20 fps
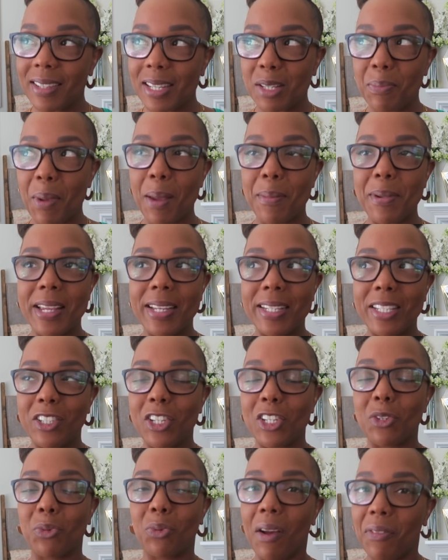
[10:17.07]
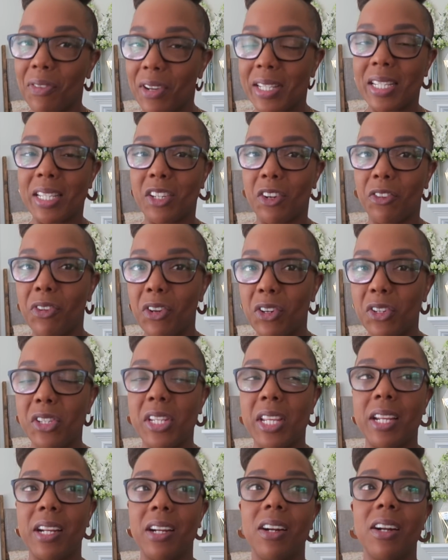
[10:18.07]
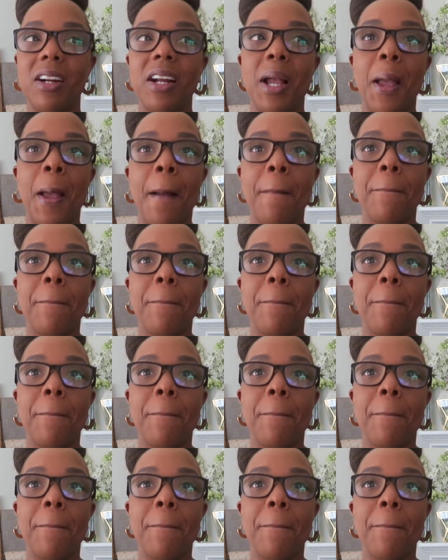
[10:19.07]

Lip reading: because maybe it's just rough because it's your first year.